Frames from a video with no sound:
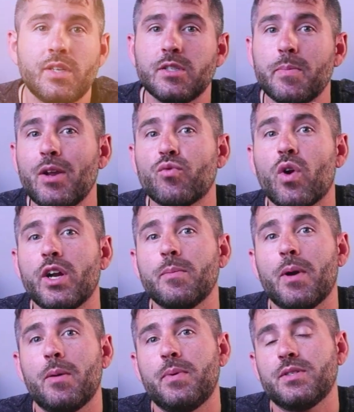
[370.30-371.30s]
has made running
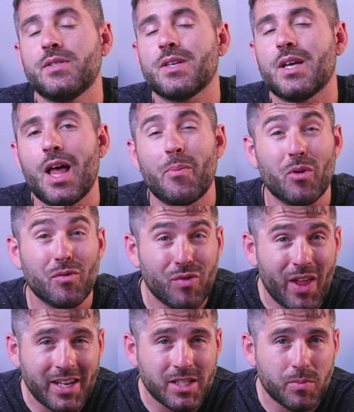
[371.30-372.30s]
my business a lot more
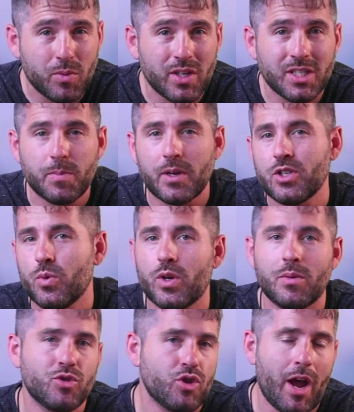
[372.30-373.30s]
flexible, especially when
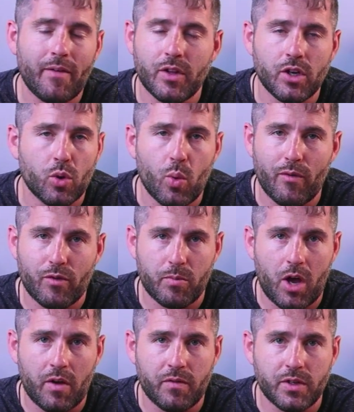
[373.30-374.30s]
I'm traveling or away from the
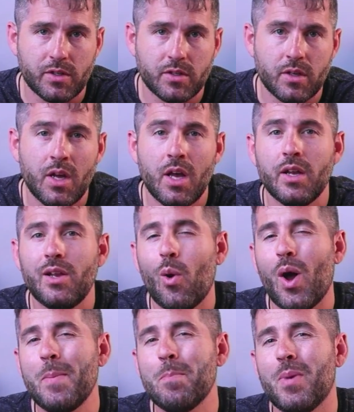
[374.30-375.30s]
office. Now,
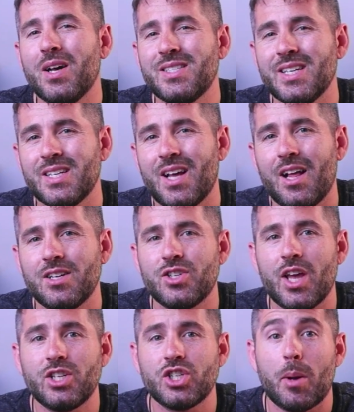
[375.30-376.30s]
I must acknowledge
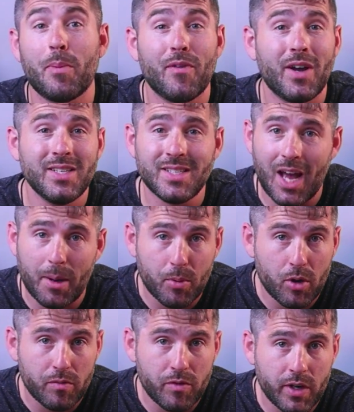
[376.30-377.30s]
that Shopify is not
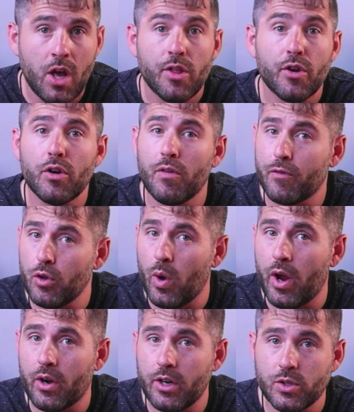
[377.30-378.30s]
perfect. There are a few
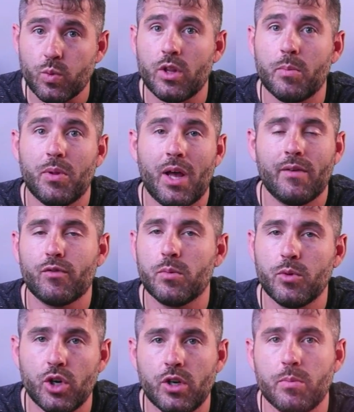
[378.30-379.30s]
areas where the platform could